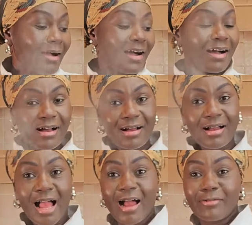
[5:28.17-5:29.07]

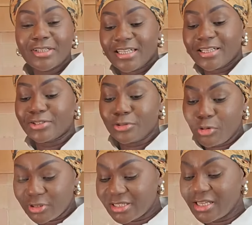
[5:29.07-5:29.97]
I was
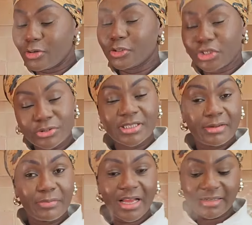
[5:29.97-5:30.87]
exhausted on Tuesday
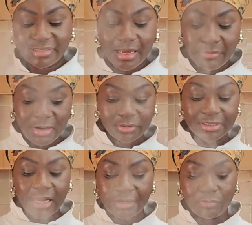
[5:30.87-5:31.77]
by the time I was
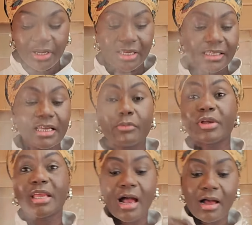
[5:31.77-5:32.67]
done. But here
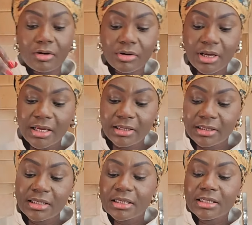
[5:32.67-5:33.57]
we are, okay?
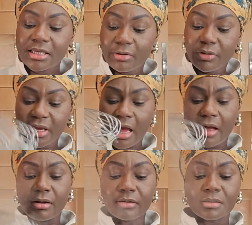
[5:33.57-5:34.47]
Here we are.
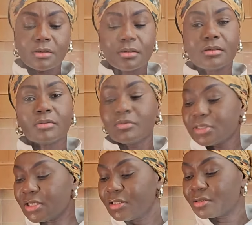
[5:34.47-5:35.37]

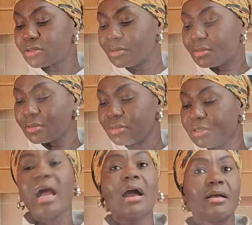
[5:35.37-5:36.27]
Was it?
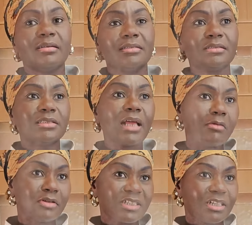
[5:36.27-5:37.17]
Yeah, that
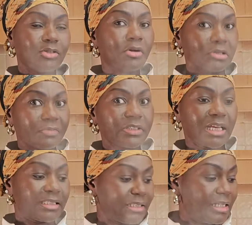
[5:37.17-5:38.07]
was the dawn of
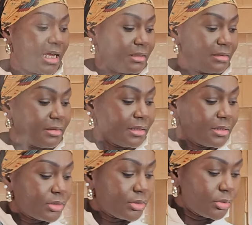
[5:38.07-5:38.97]
yesterday.
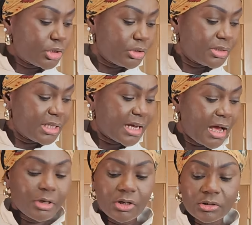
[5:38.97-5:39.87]
So Tuesday
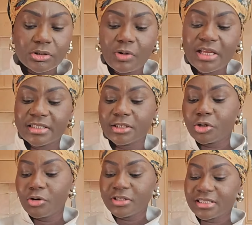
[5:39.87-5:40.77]
coming on to Wednesday.
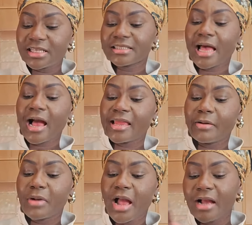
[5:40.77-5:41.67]
Tony says, I
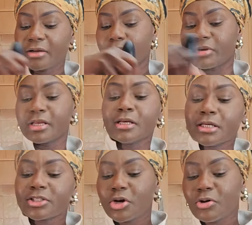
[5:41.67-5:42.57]
am hungry.
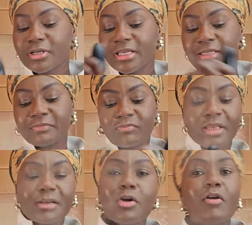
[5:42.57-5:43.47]
Tony,
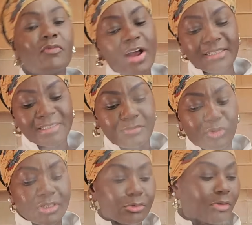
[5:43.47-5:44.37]
go find
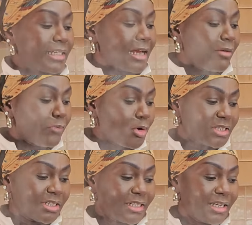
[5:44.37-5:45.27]
something to eat.
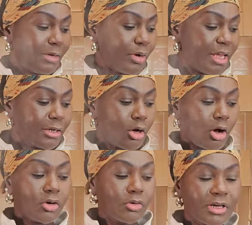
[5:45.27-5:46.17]
Unfortunately, we are
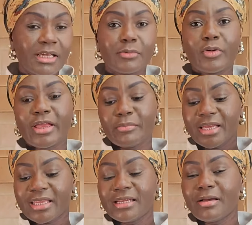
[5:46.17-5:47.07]
not cooking. We are
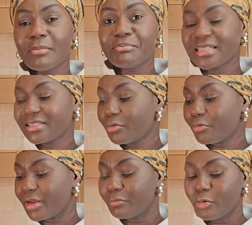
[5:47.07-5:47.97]
making
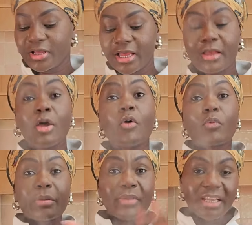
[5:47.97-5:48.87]
buttercream, okay?
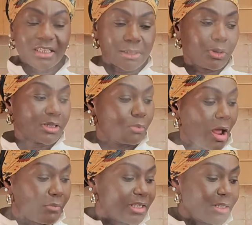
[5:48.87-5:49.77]
We're making Swiss
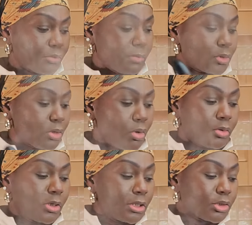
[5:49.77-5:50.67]
meringue buttercream. So,
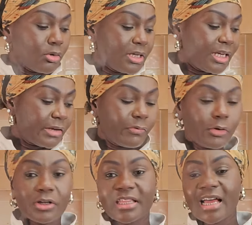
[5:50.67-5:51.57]
Tony, if
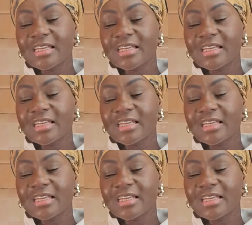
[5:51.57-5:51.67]
you're that